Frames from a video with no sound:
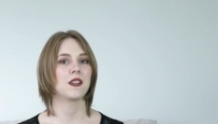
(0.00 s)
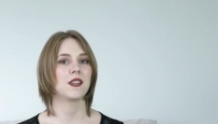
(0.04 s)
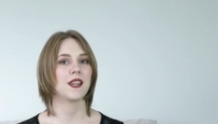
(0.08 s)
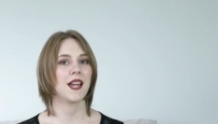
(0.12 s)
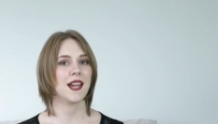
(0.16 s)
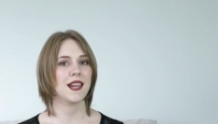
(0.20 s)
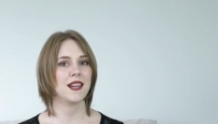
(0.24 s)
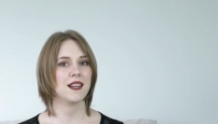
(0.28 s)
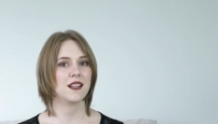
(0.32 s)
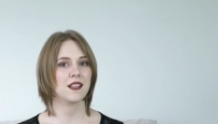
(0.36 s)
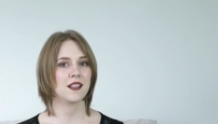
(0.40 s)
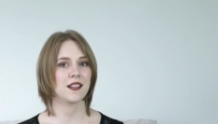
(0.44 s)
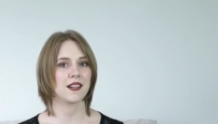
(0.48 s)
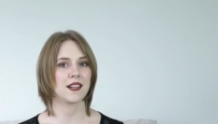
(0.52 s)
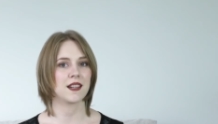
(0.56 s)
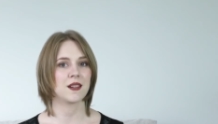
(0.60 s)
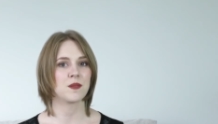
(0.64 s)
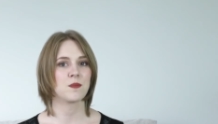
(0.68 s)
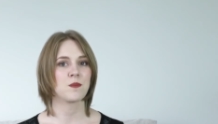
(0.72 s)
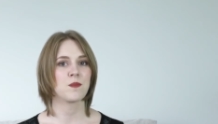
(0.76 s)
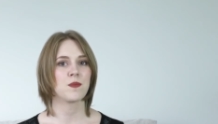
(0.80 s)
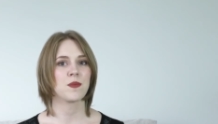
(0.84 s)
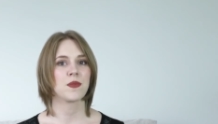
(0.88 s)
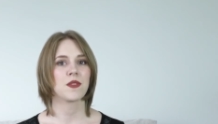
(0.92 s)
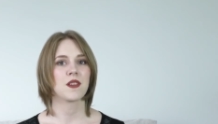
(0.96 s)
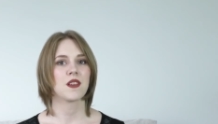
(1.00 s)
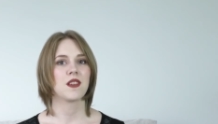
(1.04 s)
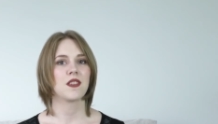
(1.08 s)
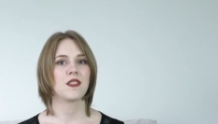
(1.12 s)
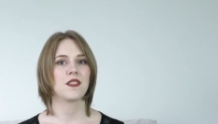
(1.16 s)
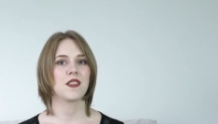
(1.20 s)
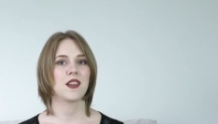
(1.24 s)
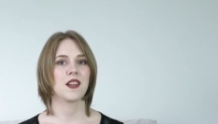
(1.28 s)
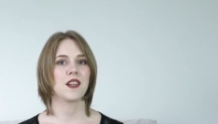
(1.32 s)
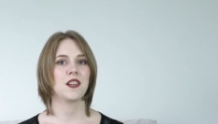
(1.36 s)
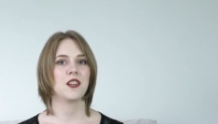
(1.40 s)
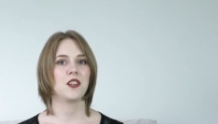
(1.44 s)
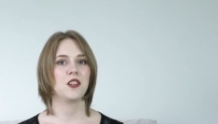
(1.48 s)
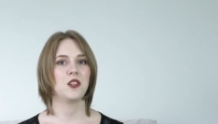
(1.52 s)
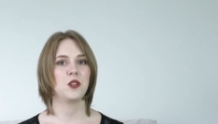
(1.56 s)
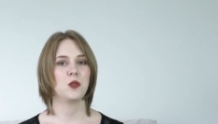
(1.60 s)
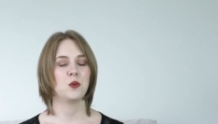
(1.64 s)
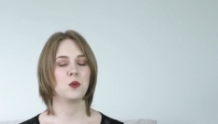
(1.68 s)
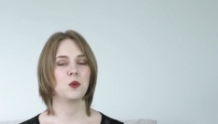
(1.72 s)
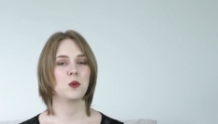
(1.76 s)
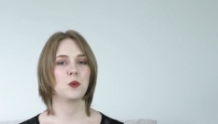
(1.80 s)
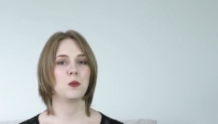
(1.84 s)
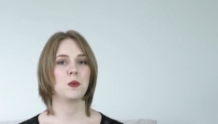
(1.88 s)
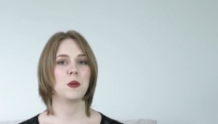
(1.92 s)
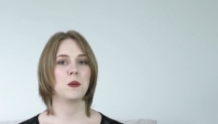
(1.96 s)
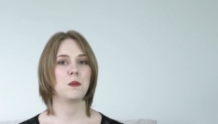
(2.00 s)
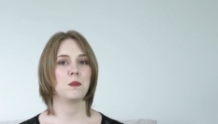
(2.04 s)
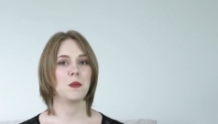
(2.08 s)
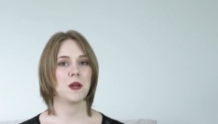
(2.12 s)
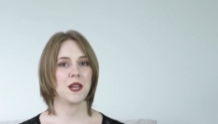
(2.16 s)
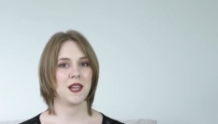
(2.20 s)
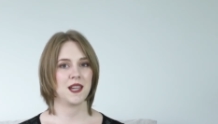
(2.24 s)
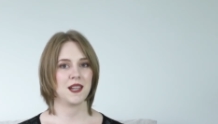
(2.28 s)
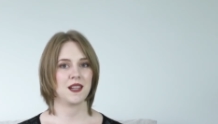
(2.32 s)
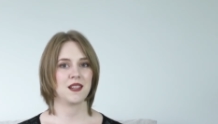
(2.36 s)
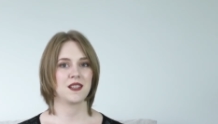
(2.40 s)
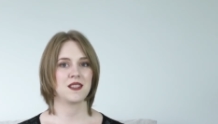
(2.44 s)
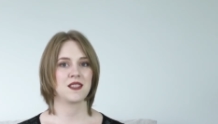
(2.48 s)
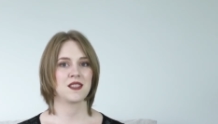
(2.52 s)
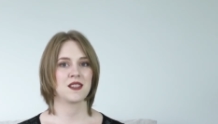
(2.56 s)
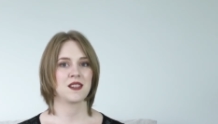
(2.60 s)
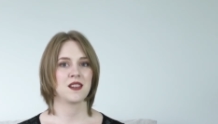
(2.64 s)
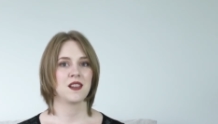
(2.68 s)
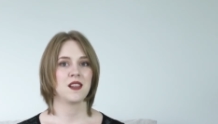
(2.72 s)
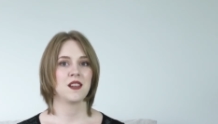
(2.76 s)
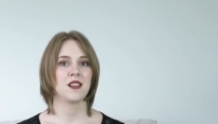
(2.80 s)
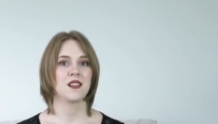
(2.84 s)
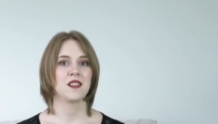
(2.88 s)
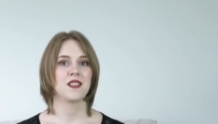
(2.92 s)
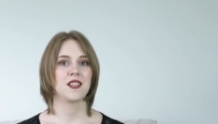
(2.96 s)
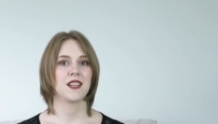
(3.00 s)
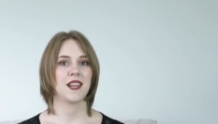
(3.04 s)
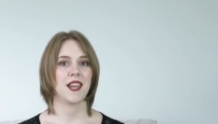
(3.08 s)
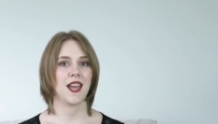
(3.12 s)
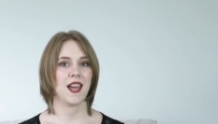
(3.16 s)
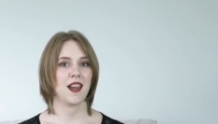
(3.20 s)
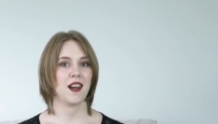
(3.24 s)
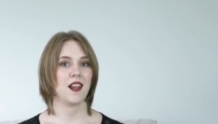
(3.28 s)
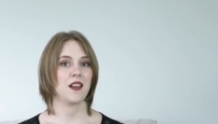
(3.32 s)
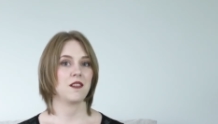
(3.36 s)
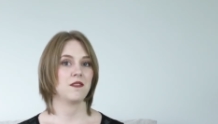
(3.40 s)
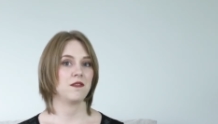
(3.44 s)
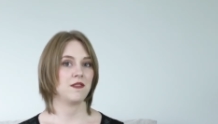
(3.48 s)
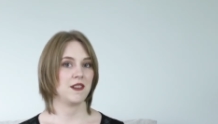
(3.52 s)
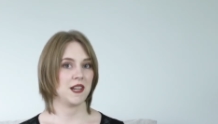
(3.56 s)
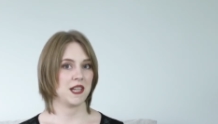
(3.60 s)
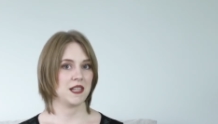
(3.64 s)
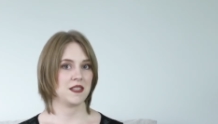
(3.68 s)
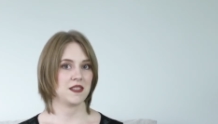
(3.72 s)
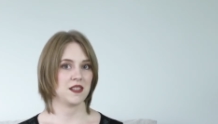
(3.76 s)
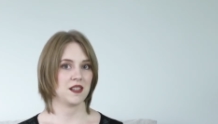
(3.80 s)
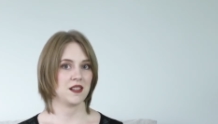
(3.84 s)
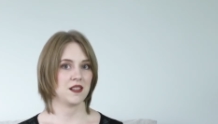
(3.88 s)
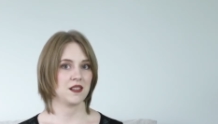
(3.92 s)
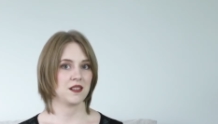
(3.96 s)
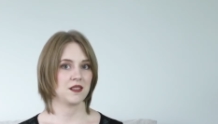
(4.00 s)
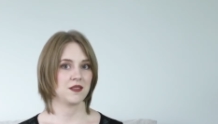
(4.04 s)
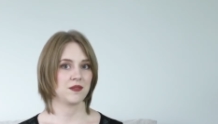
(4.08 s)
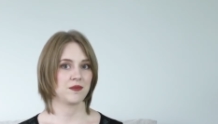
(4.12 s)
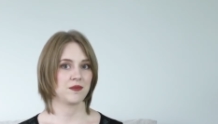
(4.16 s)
likely that you will be picked to get a visa.